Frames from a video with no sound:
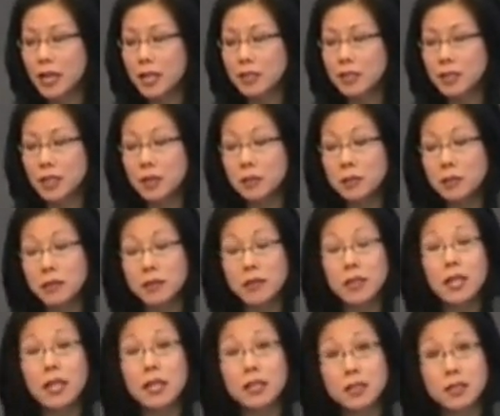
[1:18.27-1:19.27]
Some of
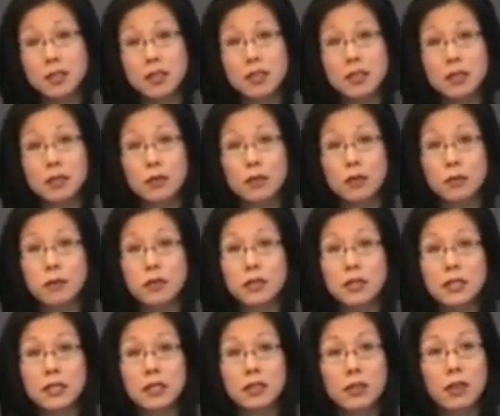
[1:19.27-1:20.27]
the case studies were
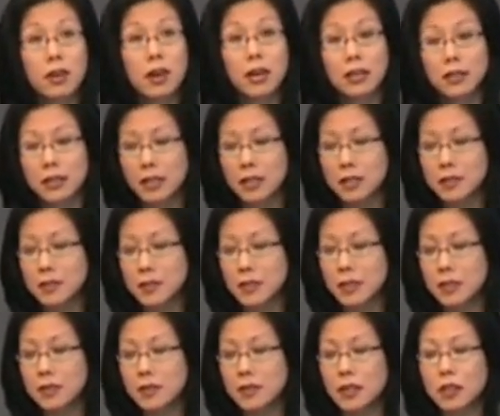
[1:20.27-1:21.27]
particular online
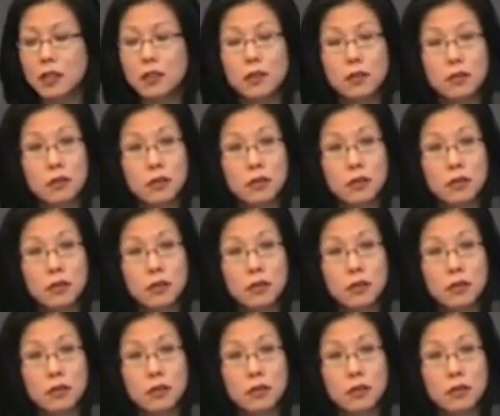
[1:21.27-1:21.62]
sites like